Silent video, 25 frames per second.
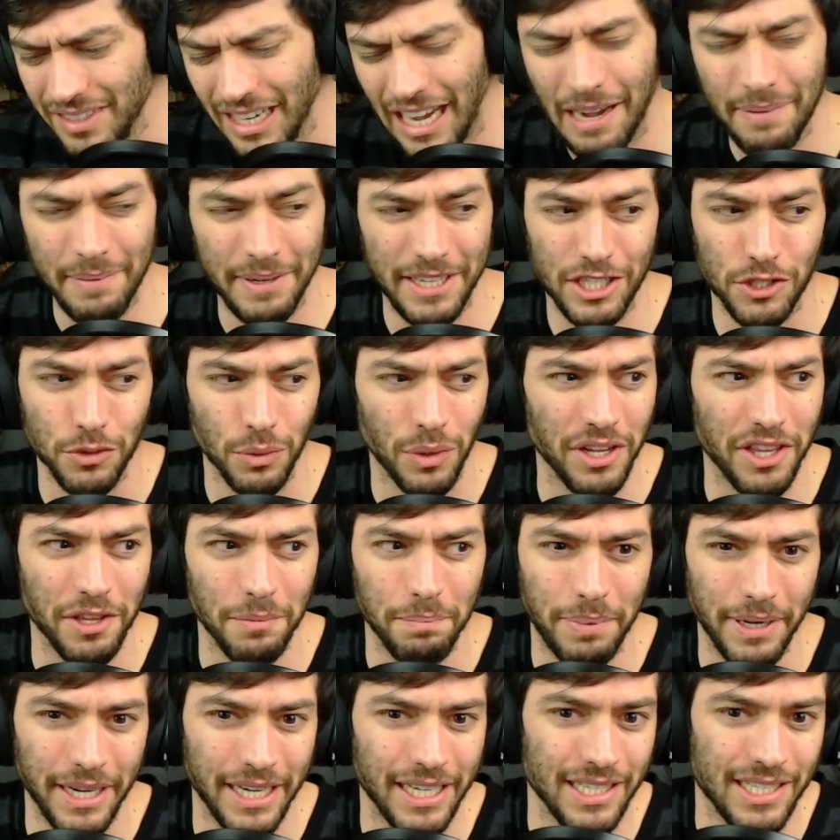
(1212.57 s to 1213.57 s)
I mean, it's one of the
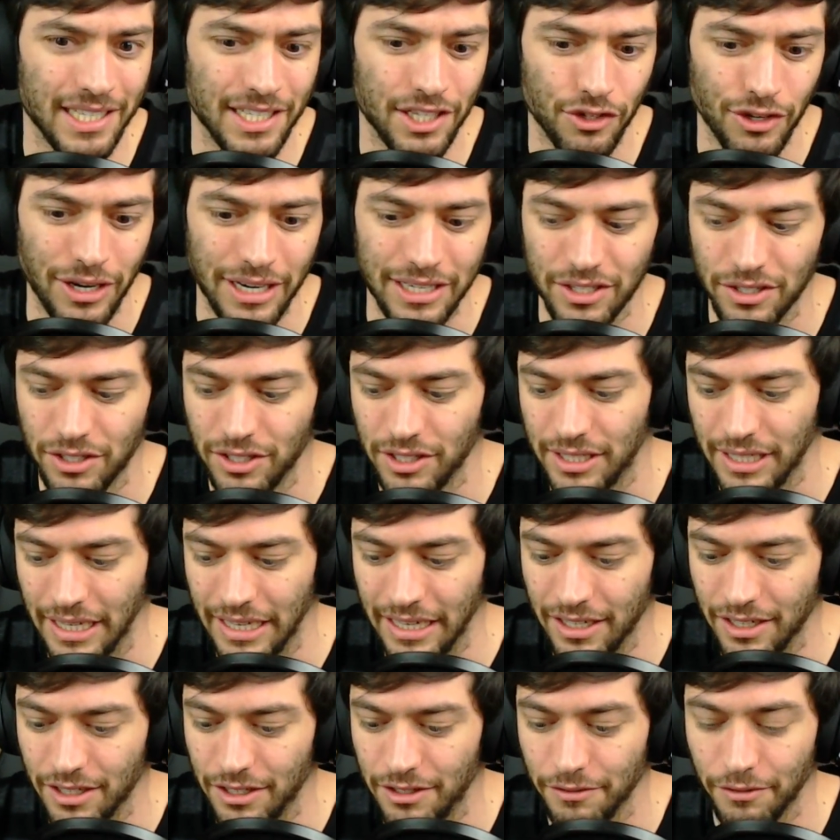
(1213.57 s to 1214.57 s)
biggest stressors
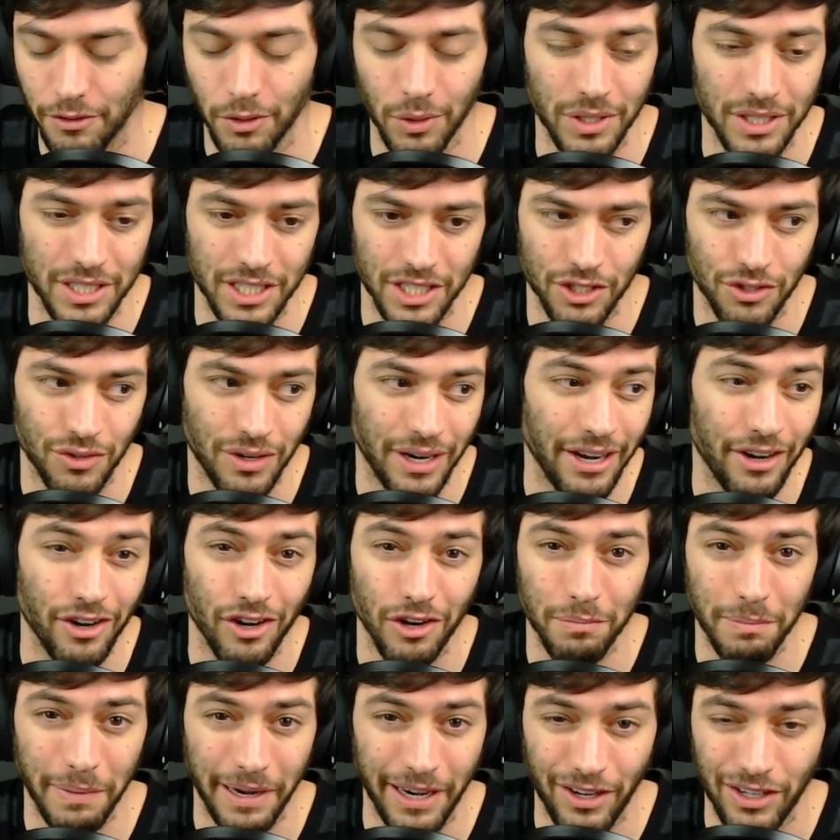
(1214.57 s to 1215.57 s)
in divorces, right?
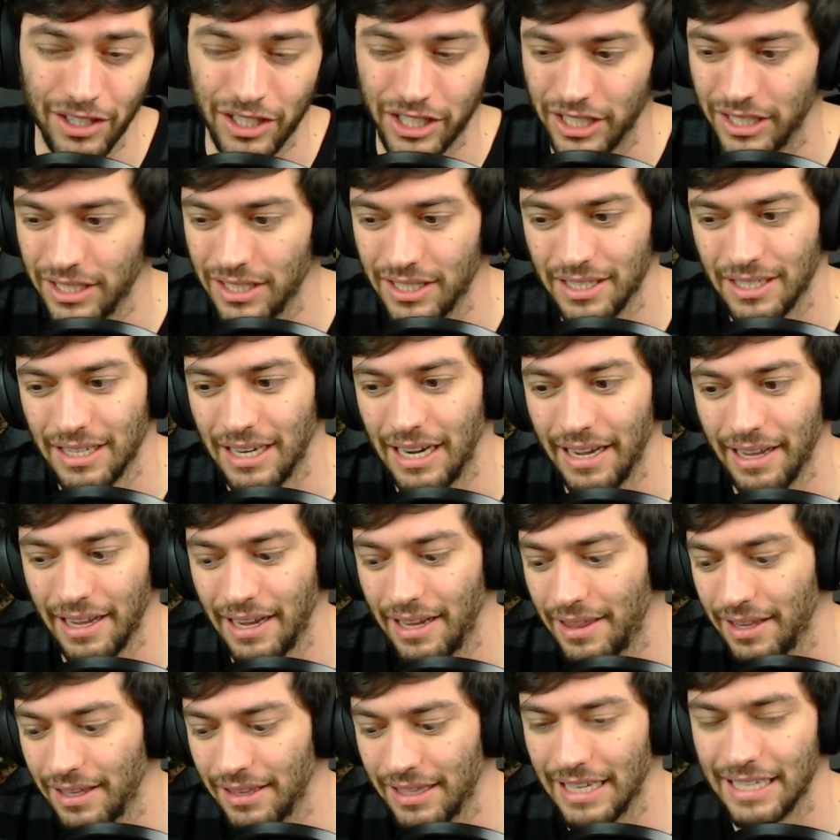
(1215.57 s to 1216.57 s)
Or in marriages.
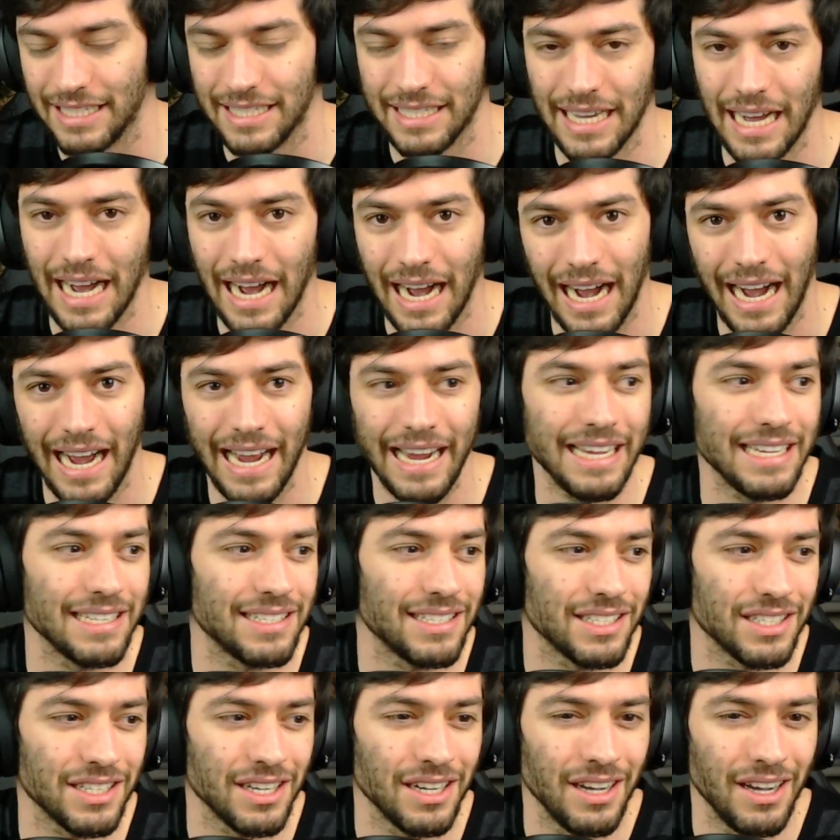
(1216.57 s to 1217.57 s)
I think that's the
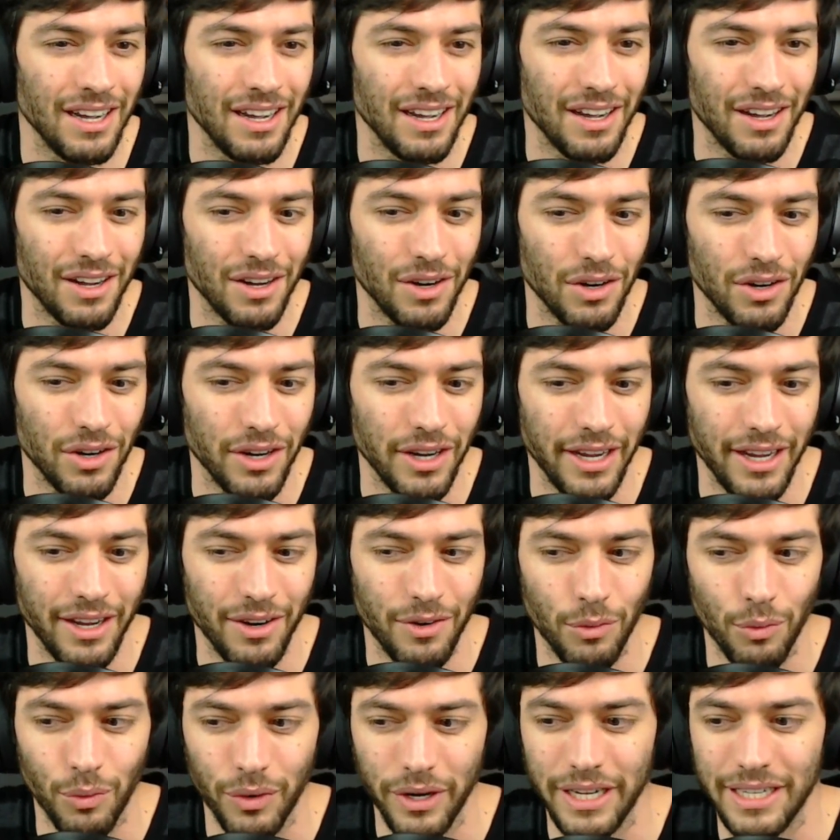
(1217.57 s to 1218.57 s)
highest
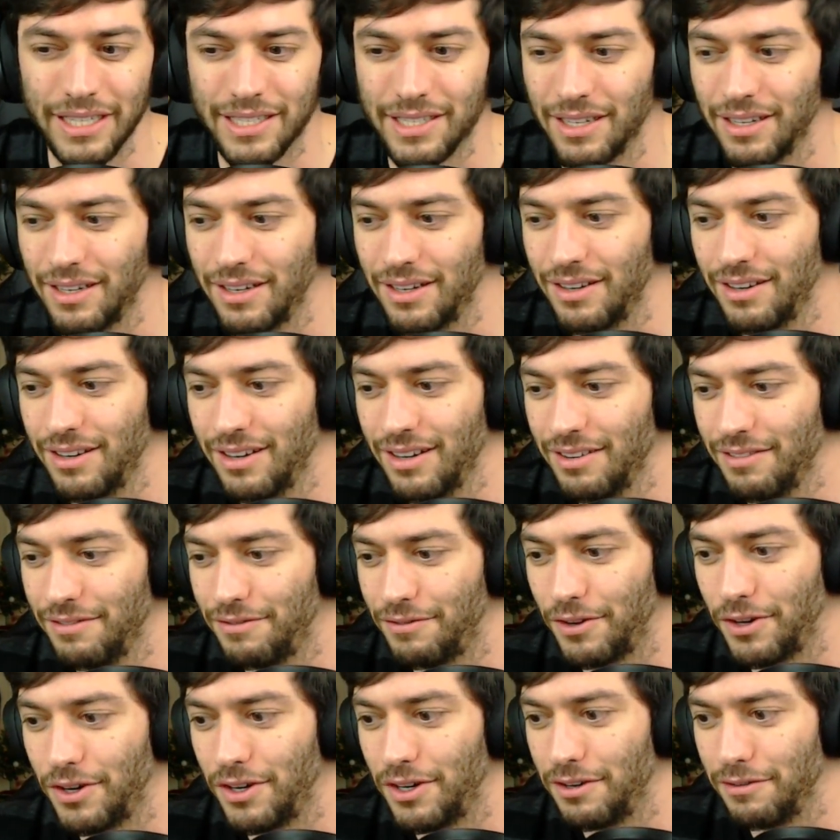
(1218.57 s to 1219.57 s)
reason
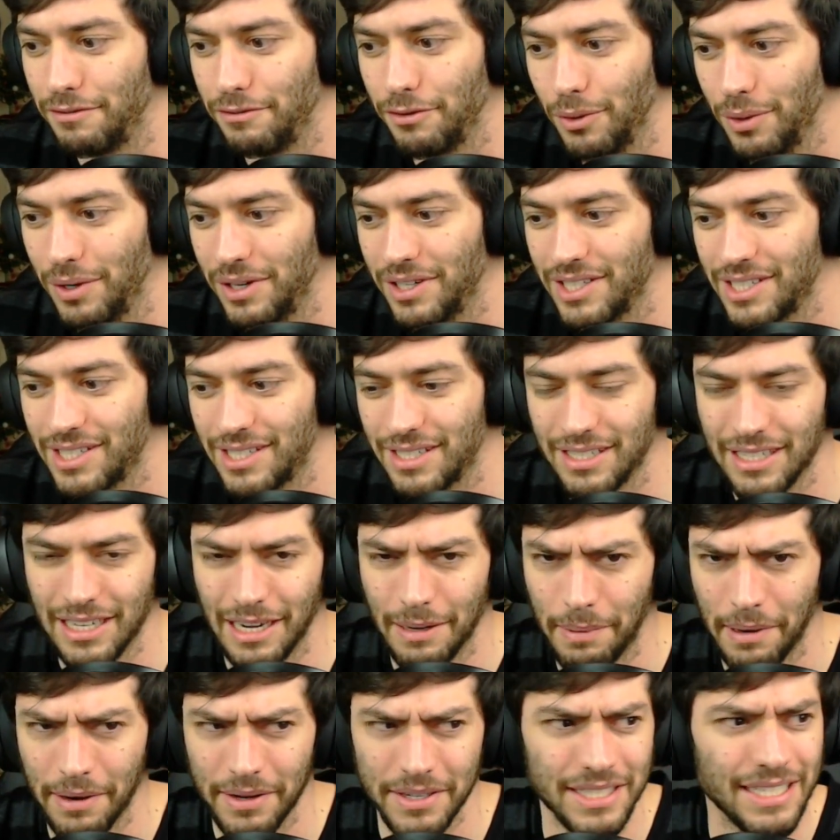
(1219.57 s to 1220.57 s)
for divorce.
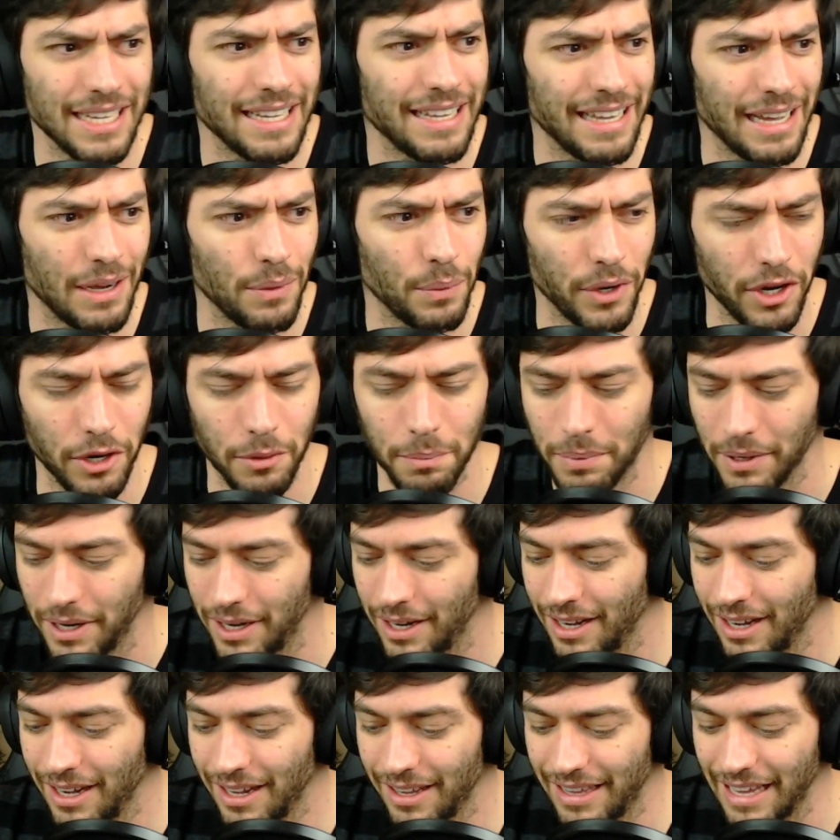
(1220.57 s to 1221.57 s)
I probably said that weird,
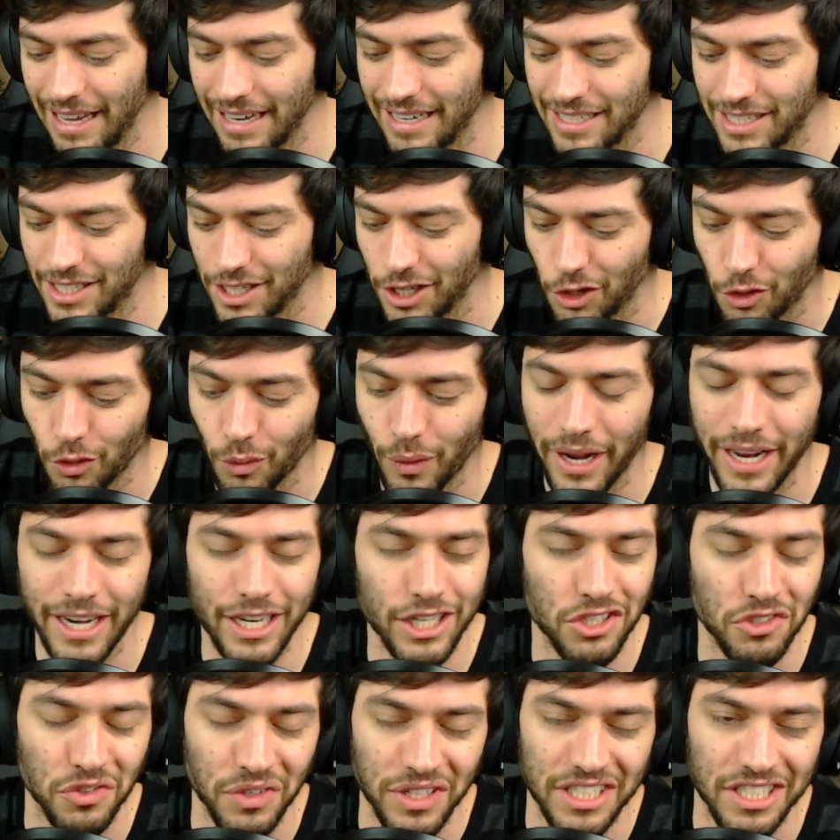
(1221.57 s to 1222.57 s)
but that is the
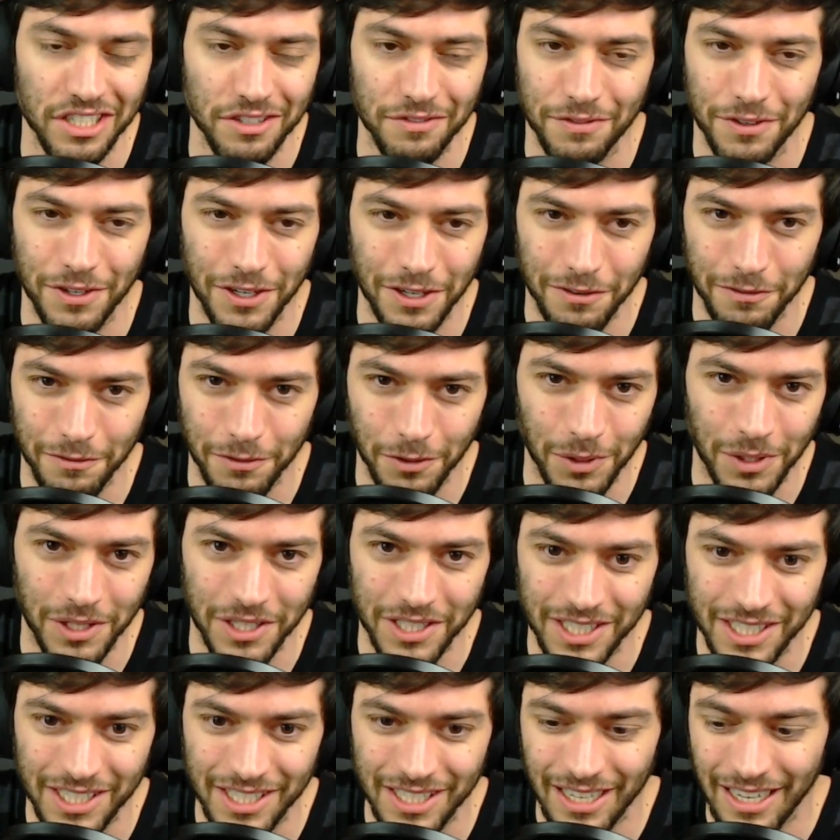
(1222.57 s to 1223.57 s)
greatest reason for
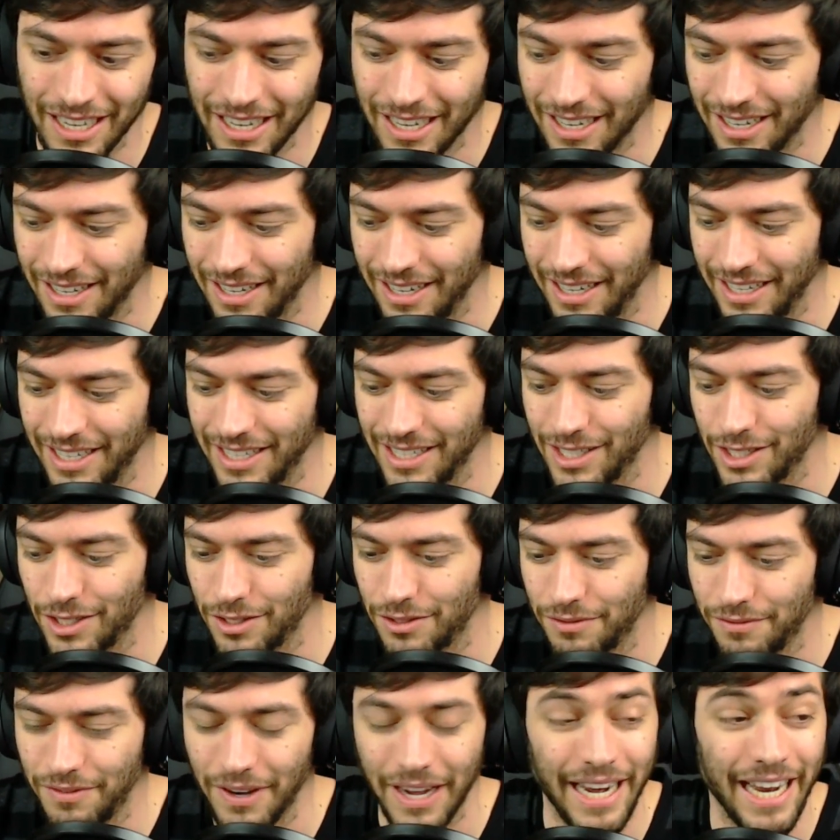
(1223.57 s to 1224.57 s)
divorce
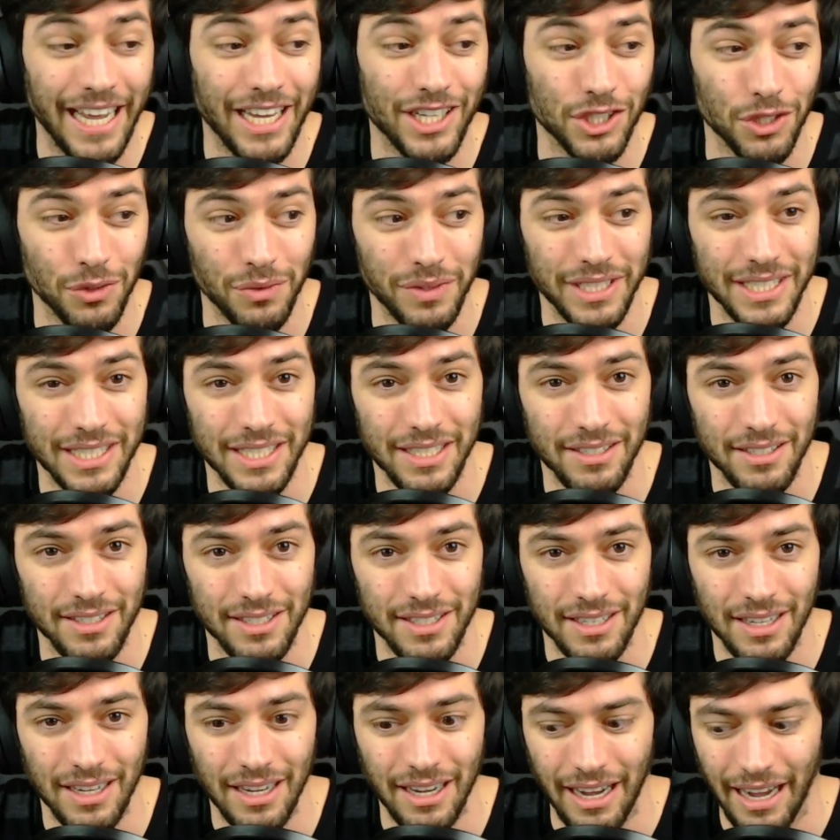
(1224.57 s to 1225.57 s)
is financial
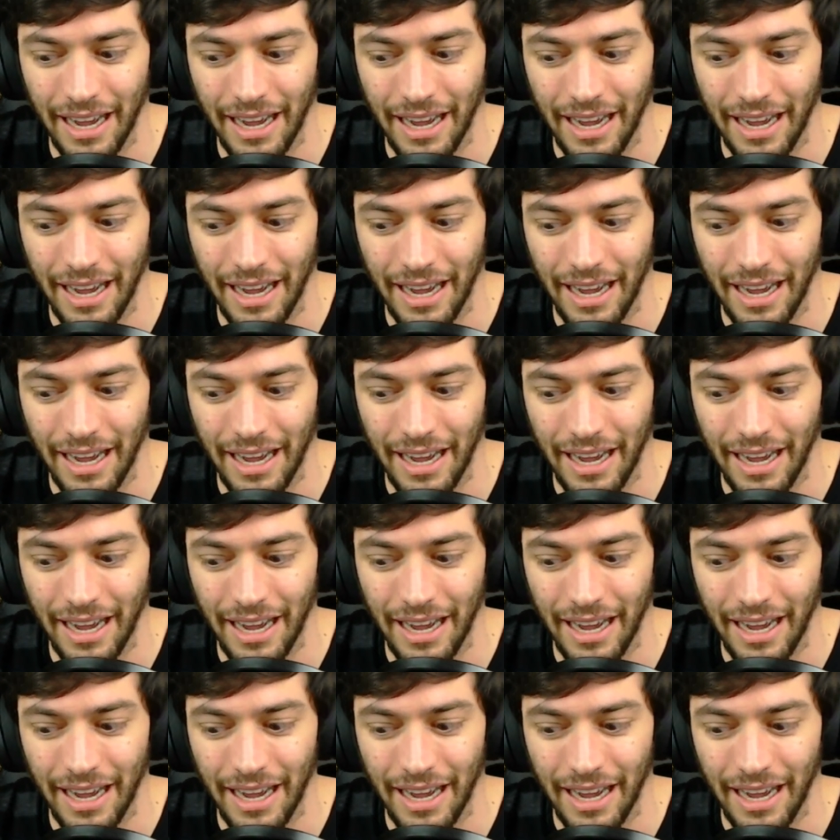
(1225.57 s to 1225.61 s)
reasons.